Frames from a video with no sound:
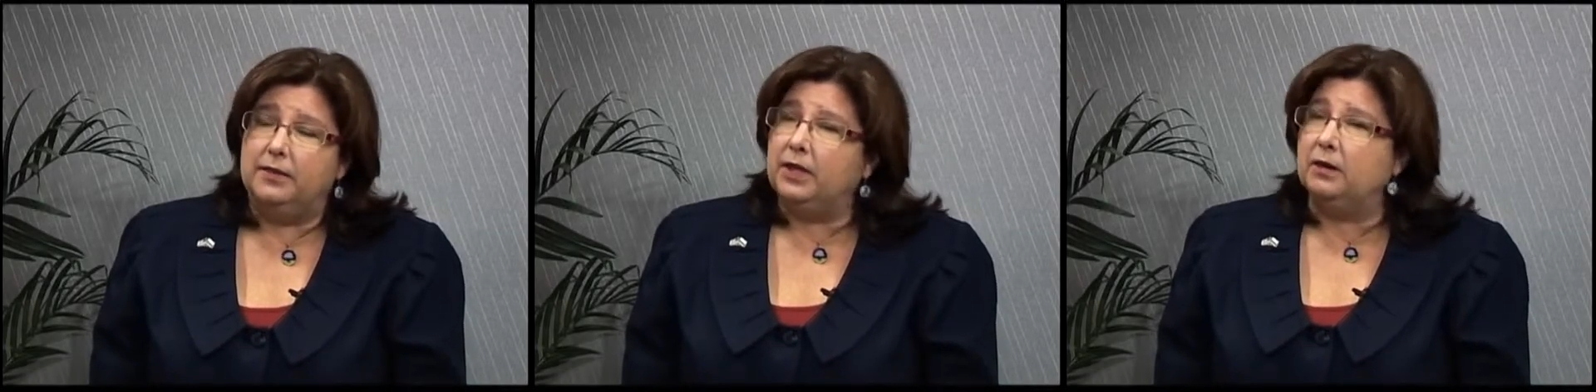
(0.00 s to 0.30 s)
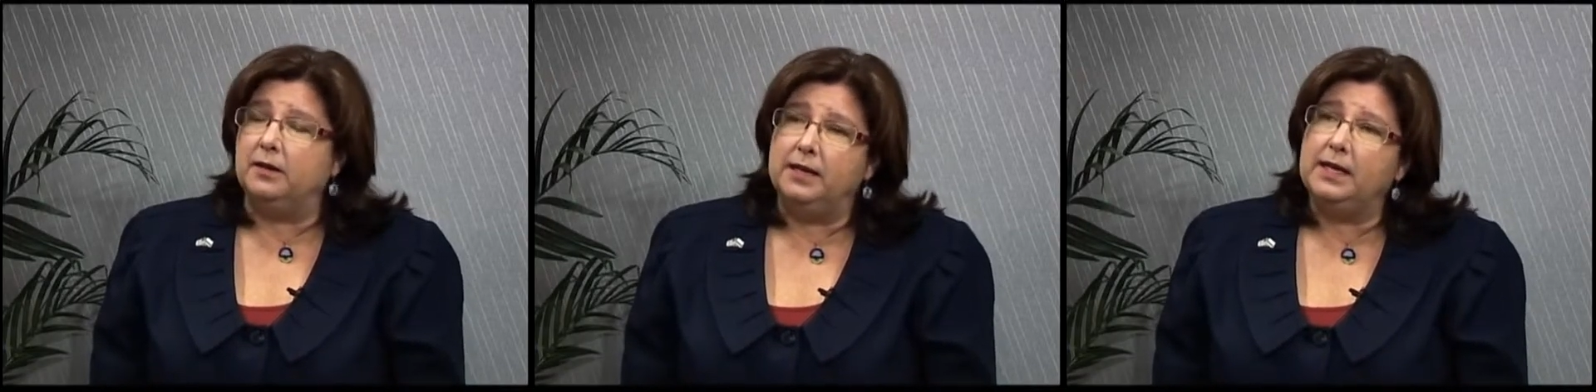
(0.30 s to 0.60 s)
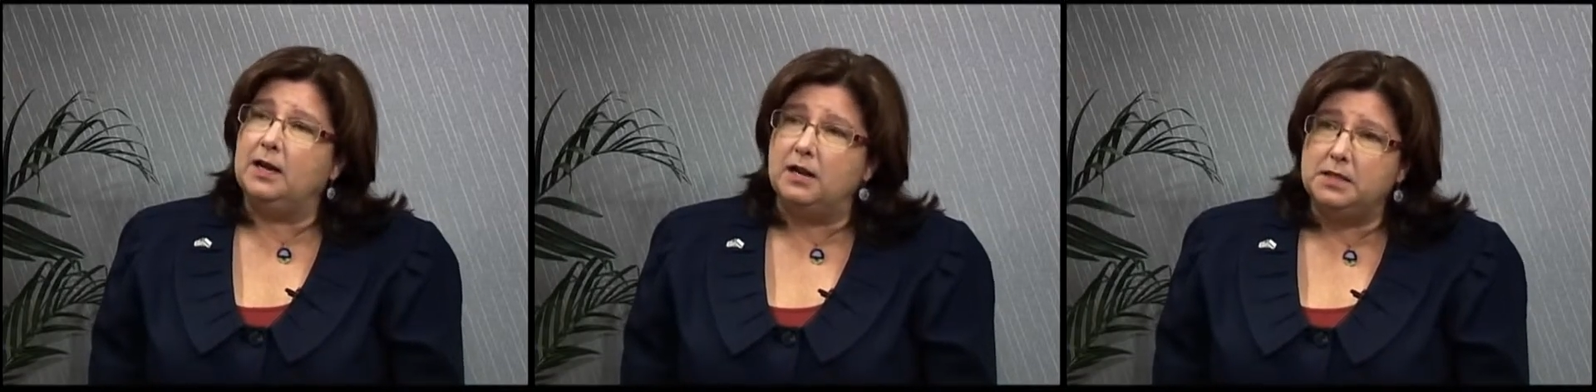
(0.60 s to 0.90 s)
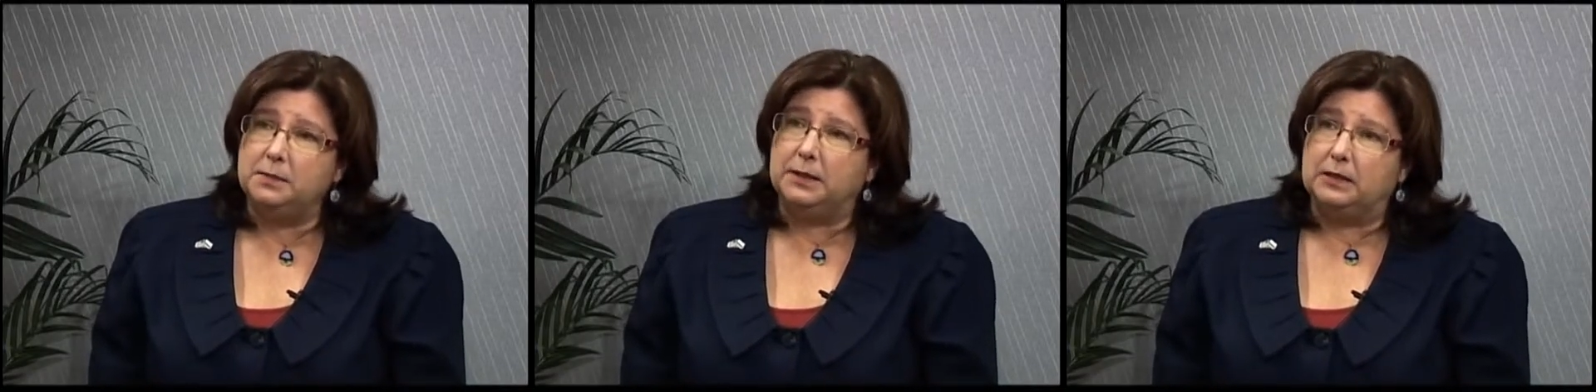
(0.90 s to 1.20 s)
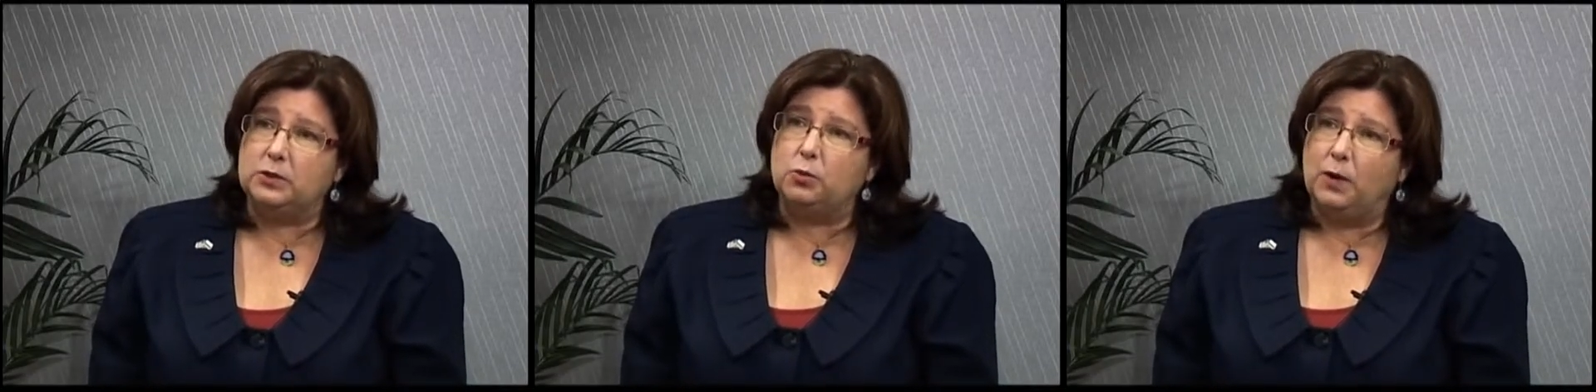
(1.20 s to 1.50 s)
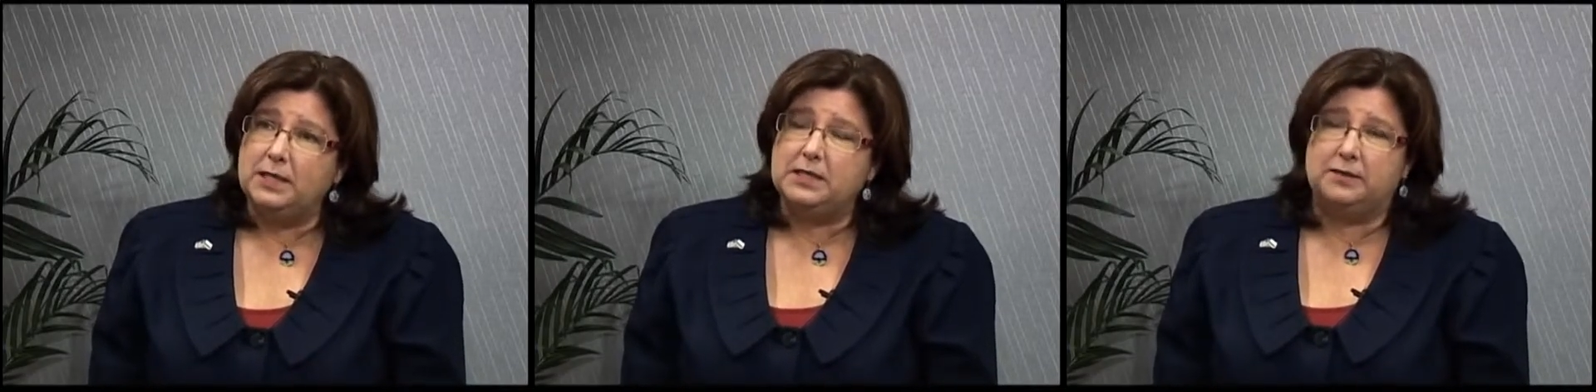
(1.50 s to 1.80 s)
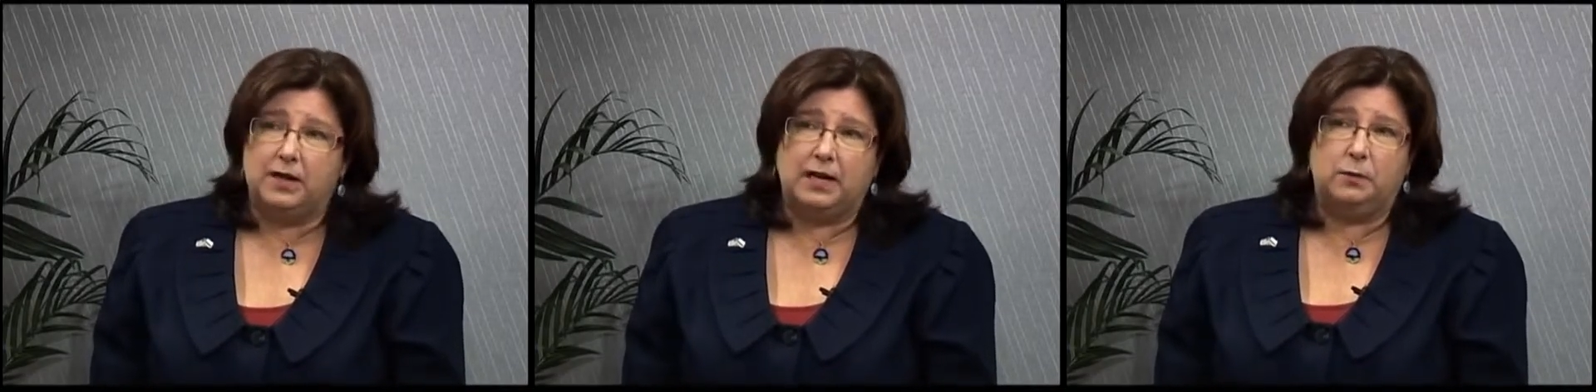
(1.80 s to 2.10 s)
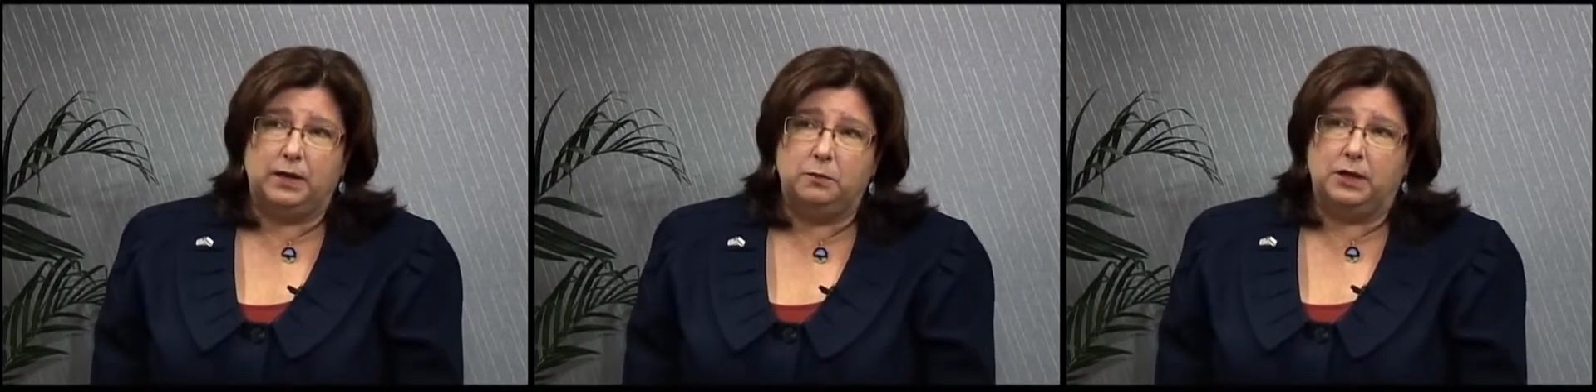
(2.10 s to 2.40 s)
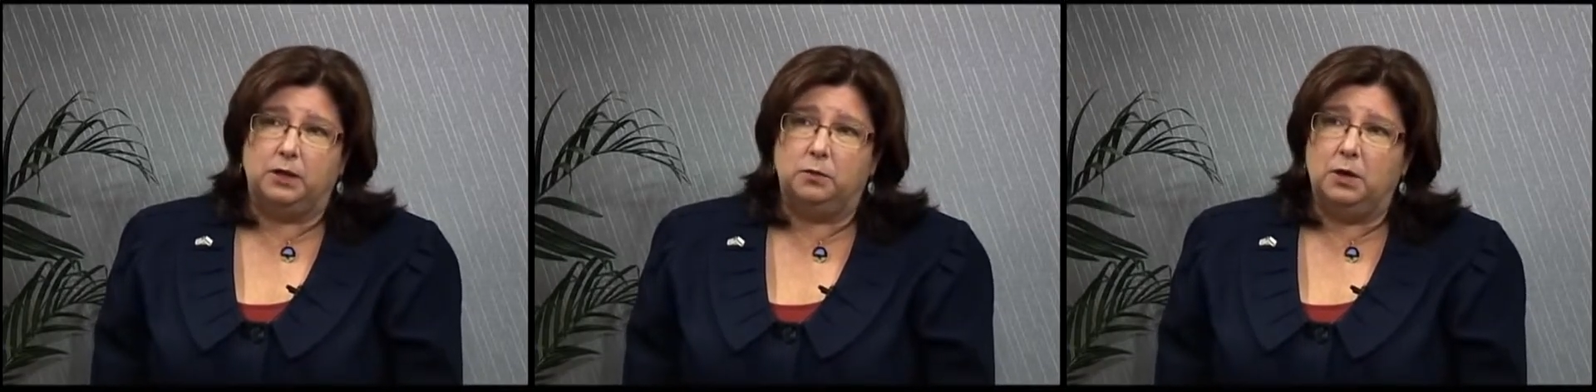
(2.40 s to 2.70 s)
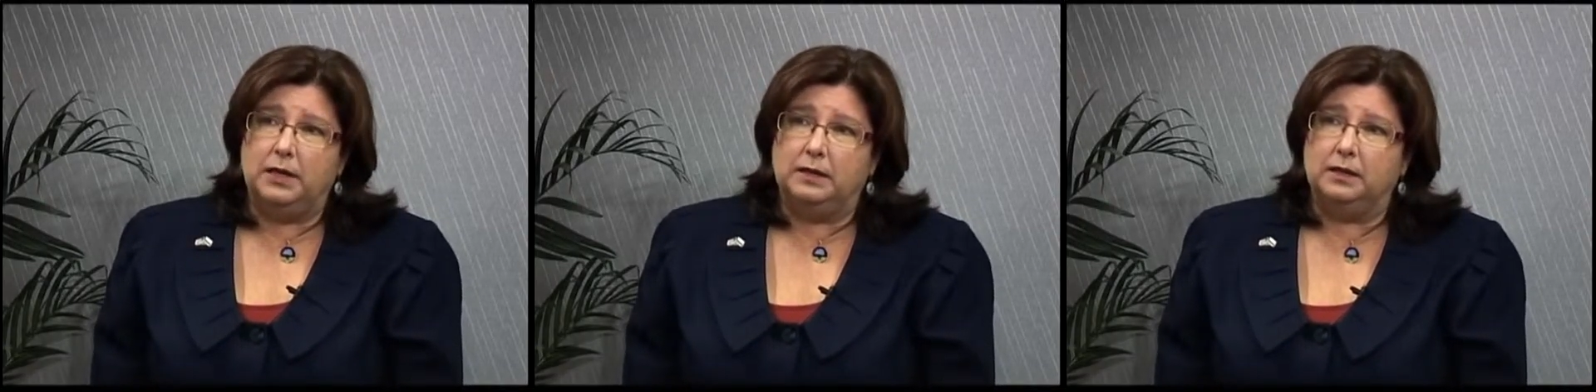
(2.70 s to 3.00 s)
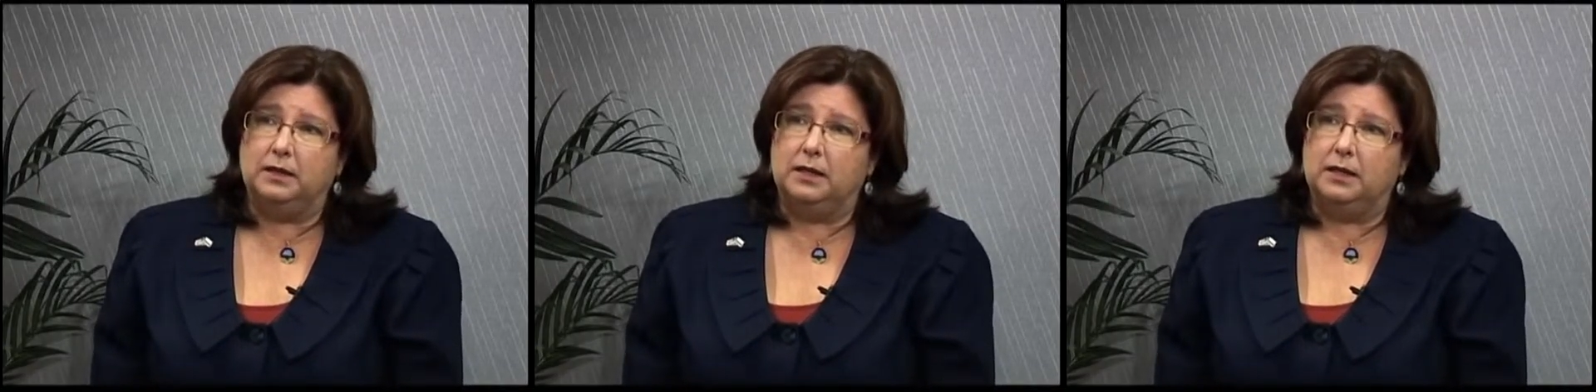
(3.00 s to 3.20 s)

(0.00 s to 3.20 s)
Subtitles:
there aren't any hospitals west of Highway 101.